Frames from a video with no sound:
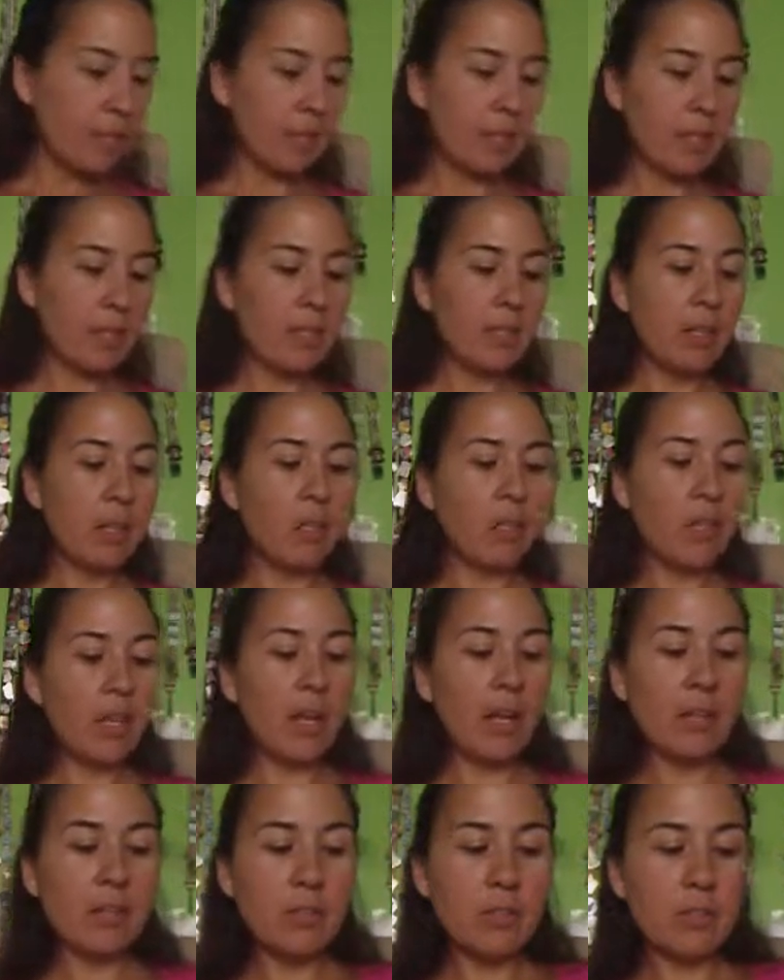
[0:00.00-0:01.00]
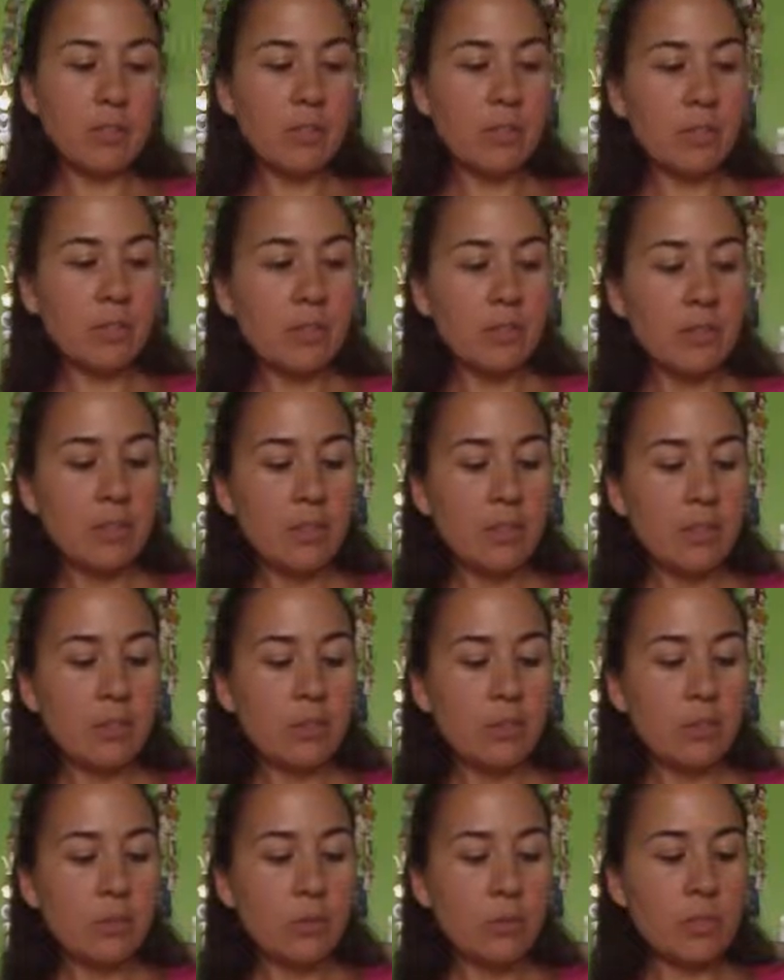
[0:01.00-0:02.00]
then I'll either
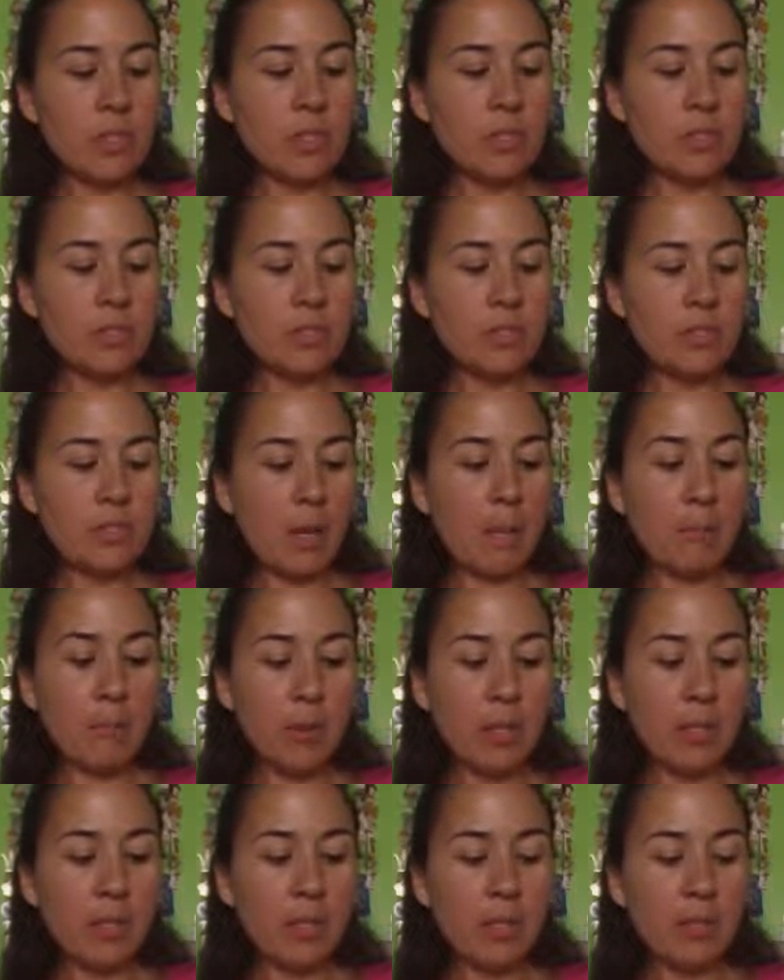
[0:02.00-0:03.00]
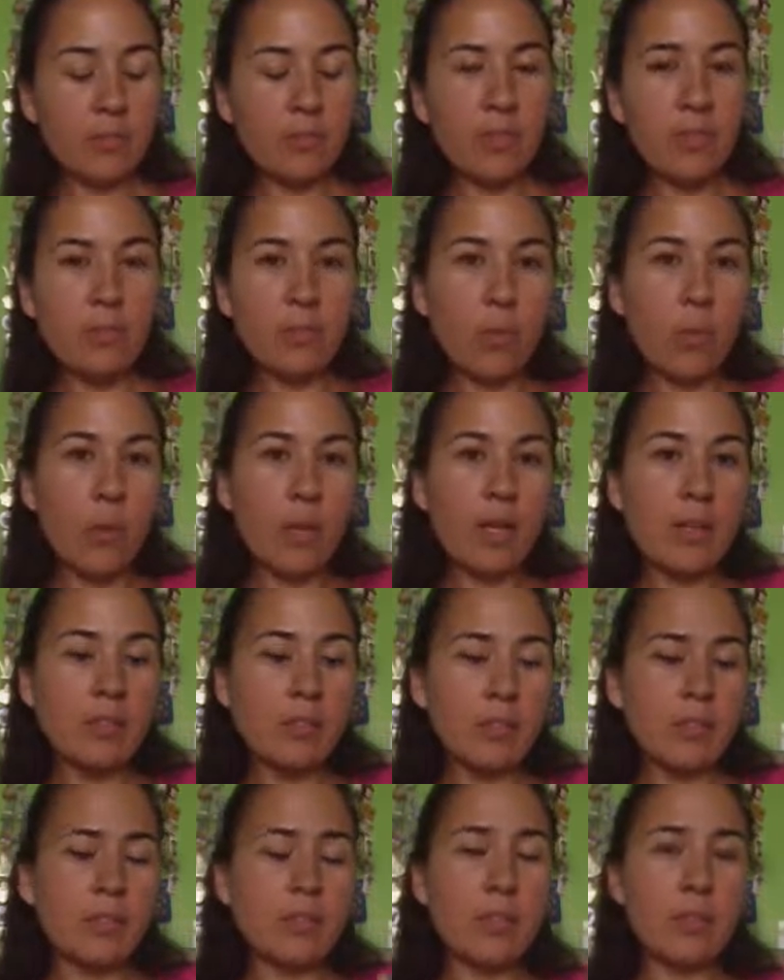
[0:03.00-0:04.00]
do these separate as
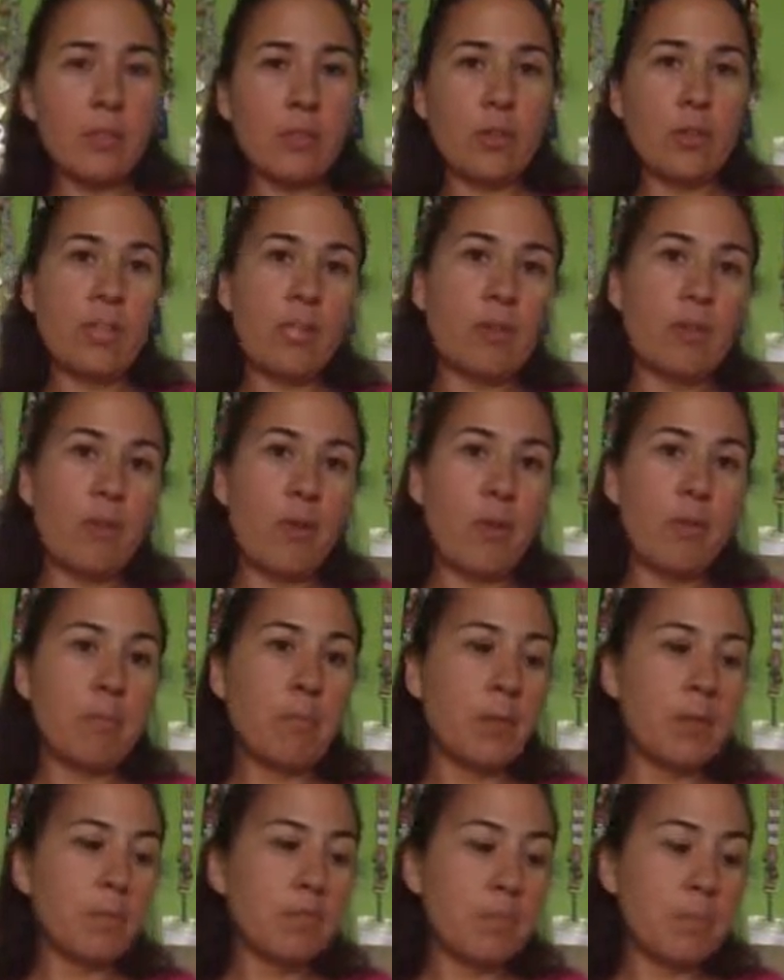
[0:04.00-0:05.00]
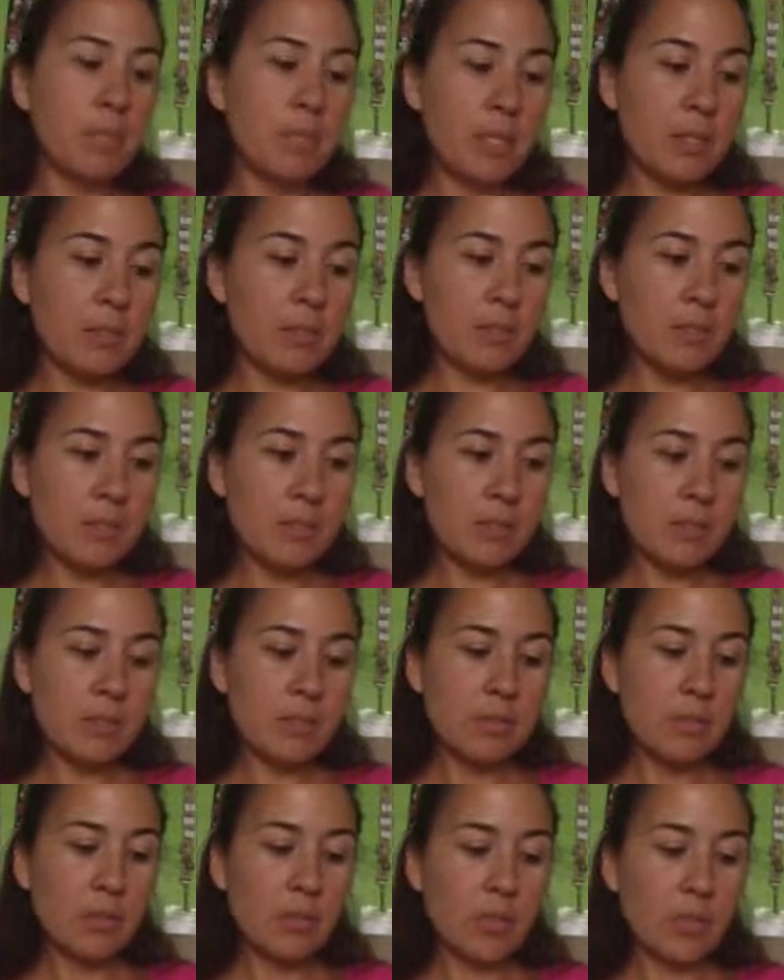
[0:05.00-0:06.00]
giveaways, because these are like five bucks a piece,
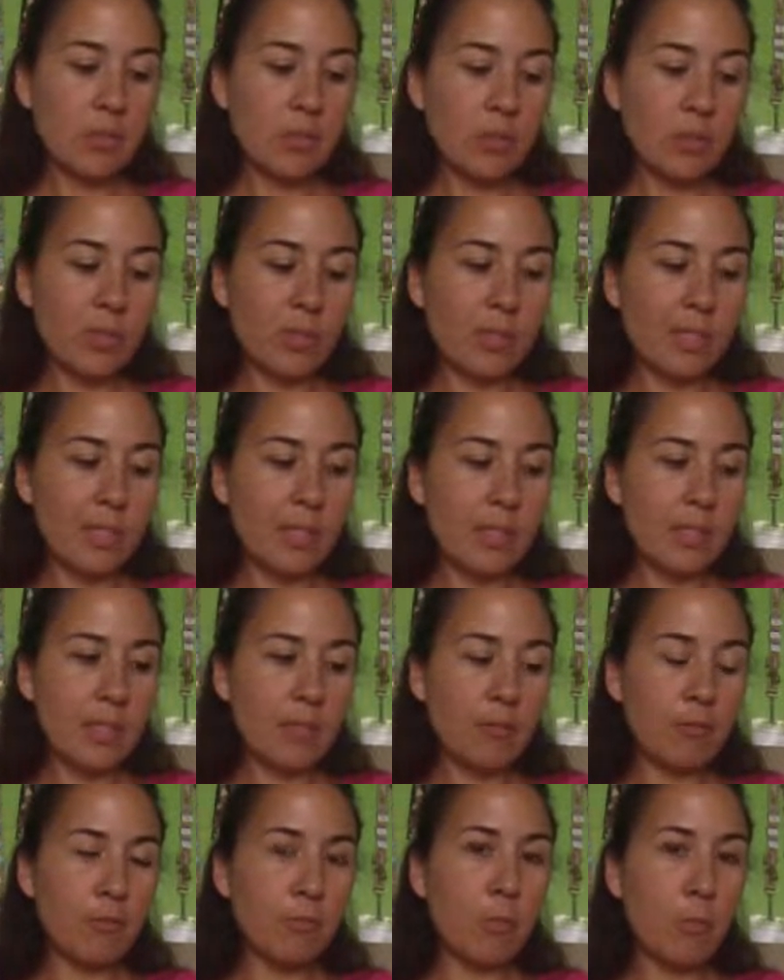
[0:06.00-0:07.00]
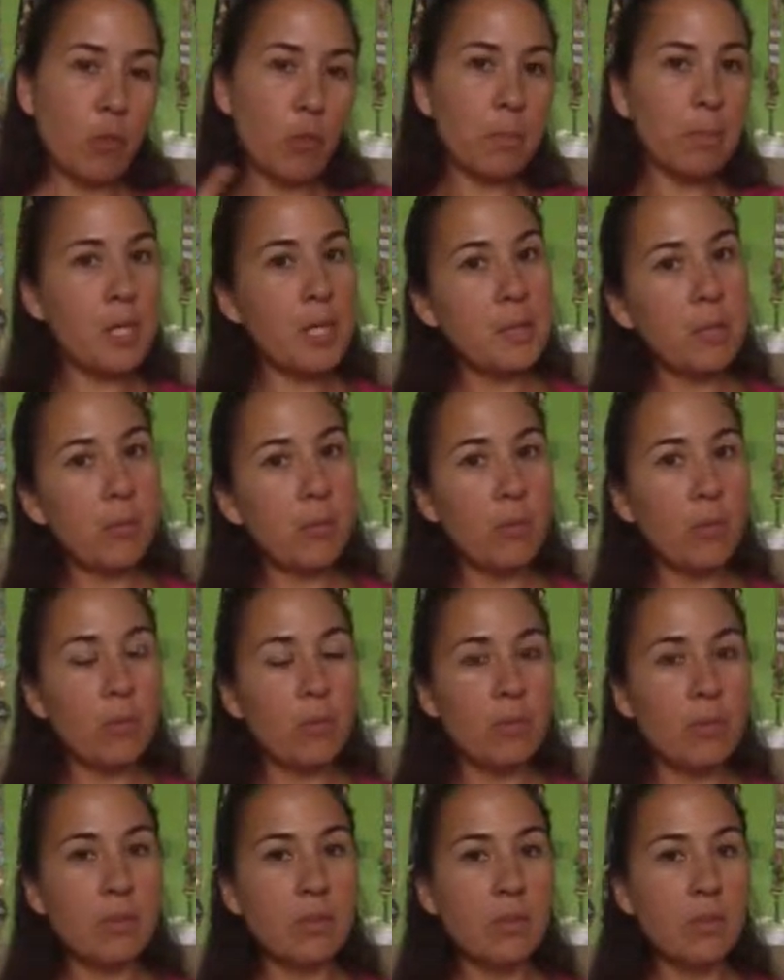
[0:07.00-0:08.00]
so I could really give more
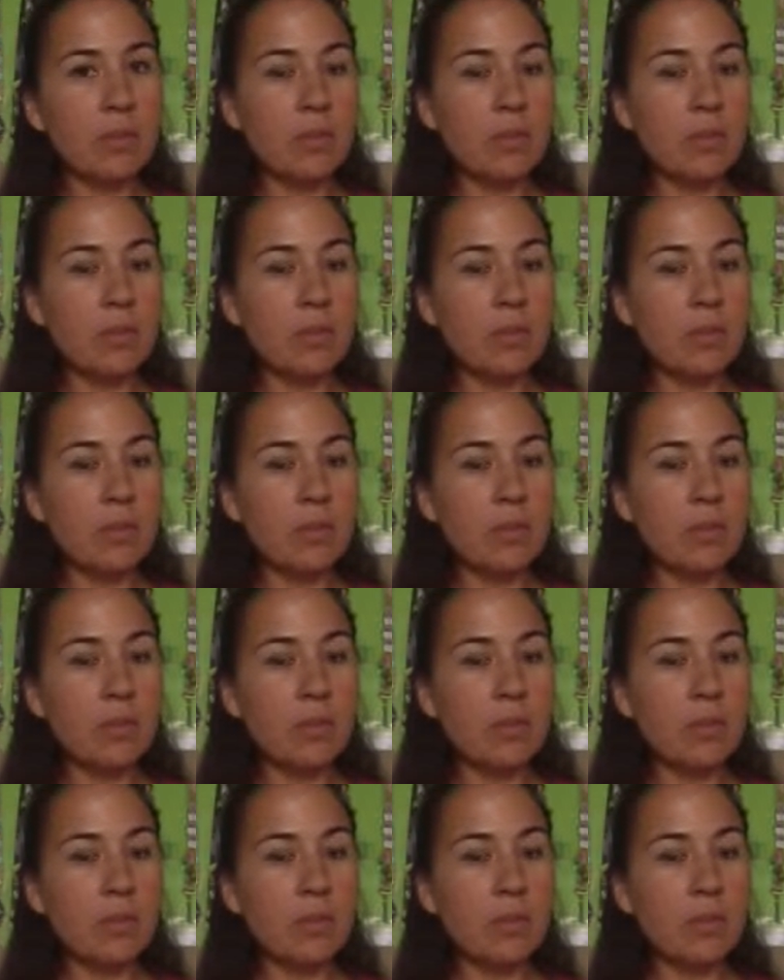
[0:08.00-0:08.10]
people